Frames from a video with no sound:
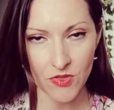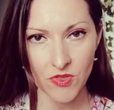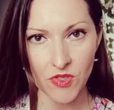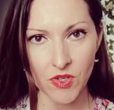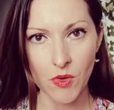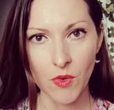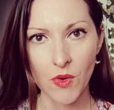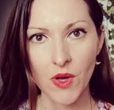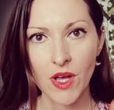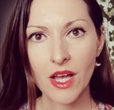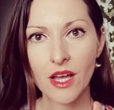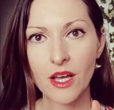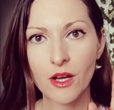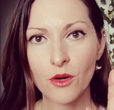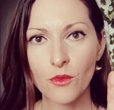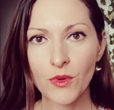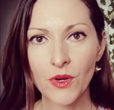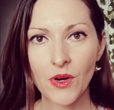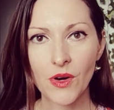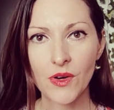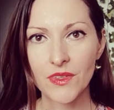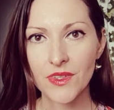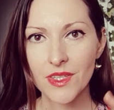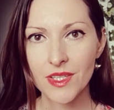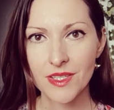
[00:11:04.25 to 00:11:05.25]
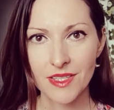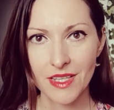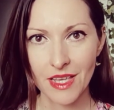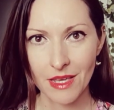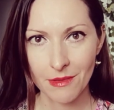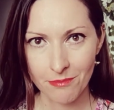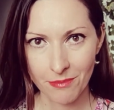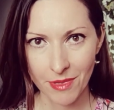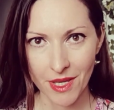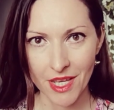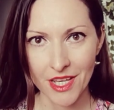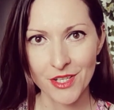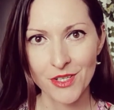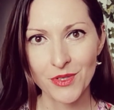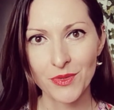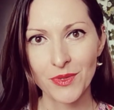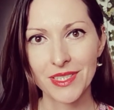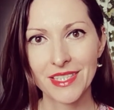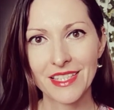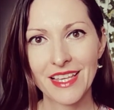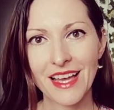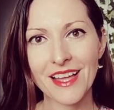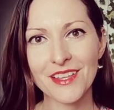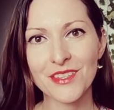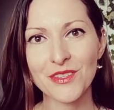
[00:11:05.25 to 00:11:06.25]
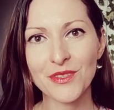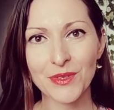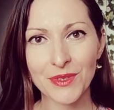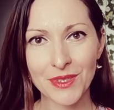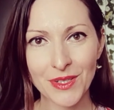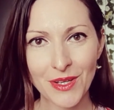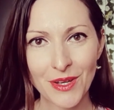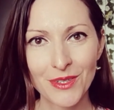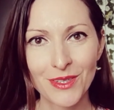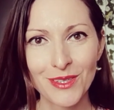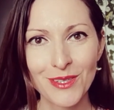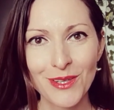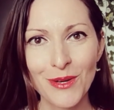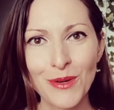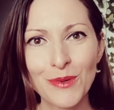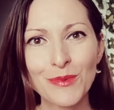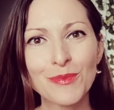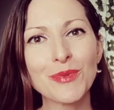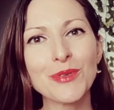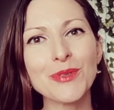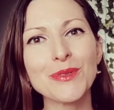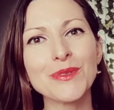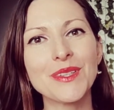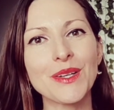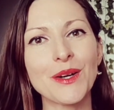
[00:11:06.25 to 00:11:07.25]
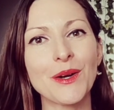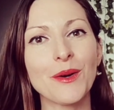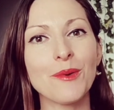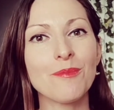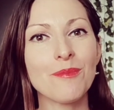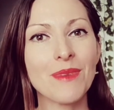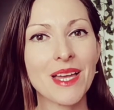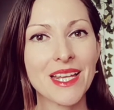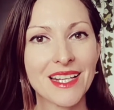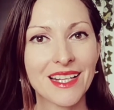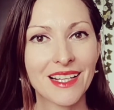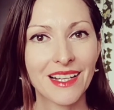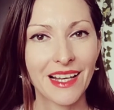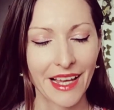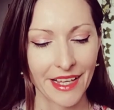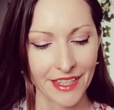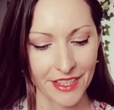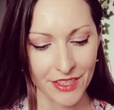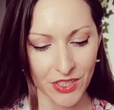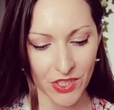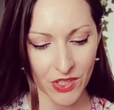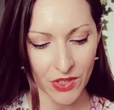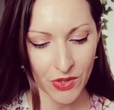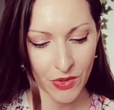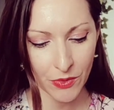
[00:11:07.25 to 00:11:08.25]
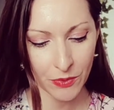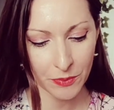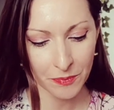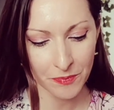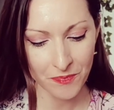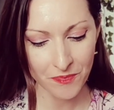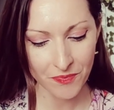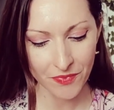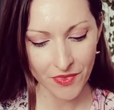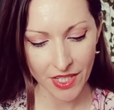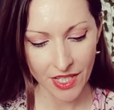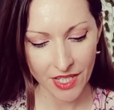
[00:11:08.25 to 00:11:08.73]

So we're on the same page with that. You're not alone, boo. There are many like you.